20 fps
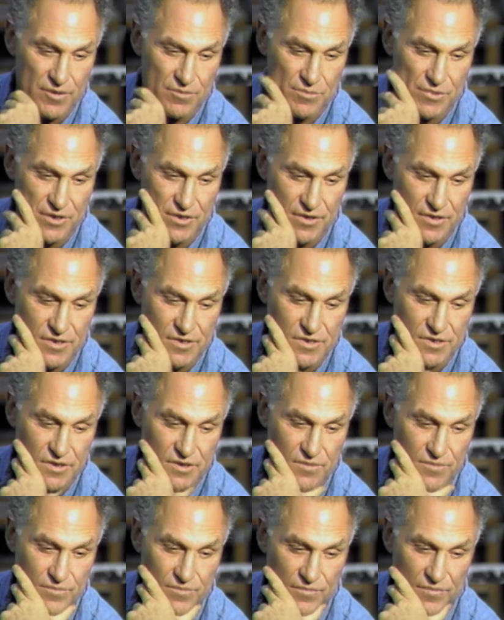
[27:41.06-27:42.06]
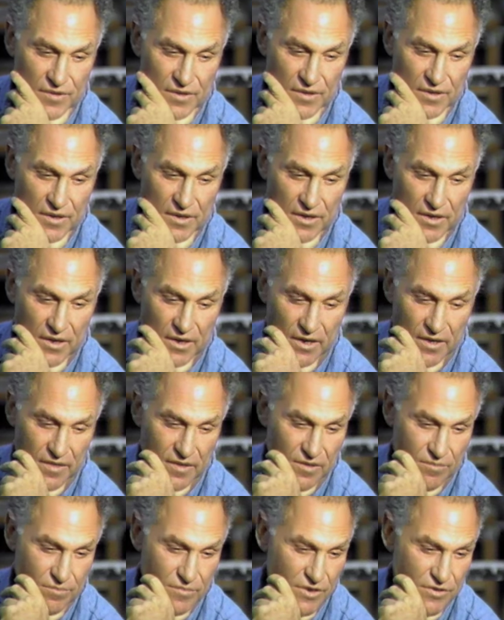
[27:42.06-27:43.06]
Because Um, I
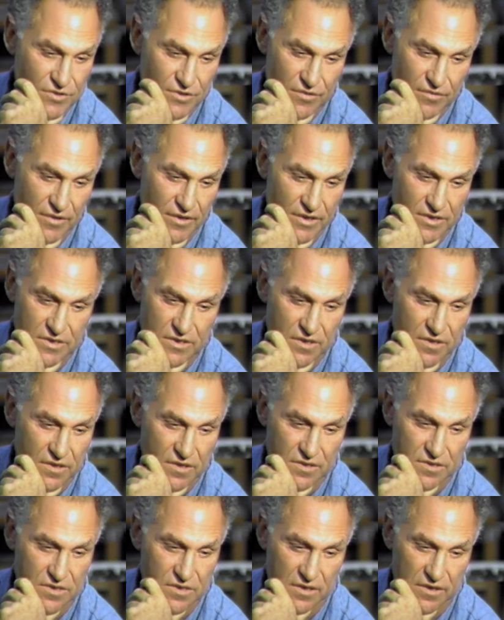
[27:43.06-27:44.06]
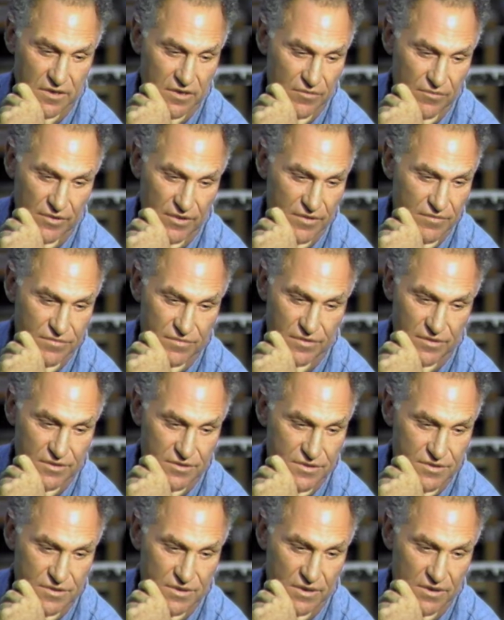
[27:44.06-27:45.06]
think most critics in this city are really full of
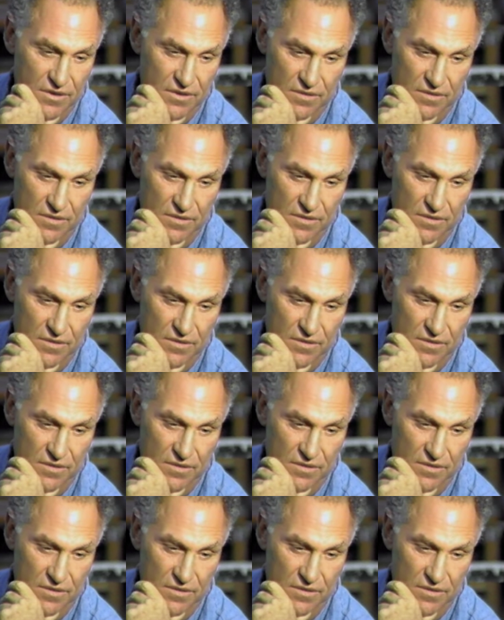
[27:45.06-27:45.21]
shit,